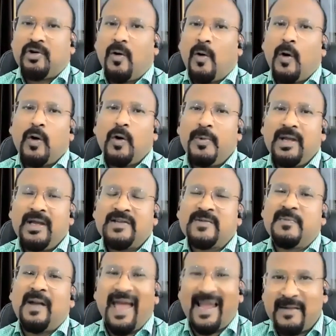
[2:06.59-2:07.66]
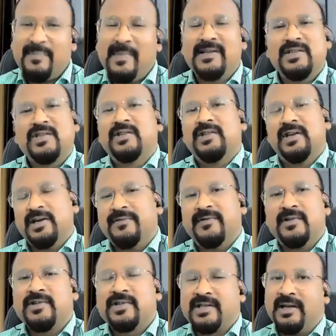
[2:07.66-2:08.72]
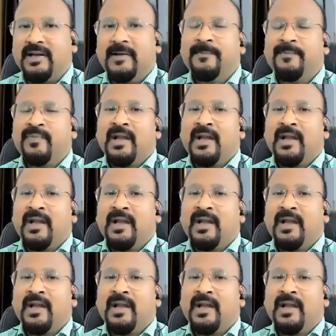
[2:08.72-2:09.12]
always blackmails the adversary.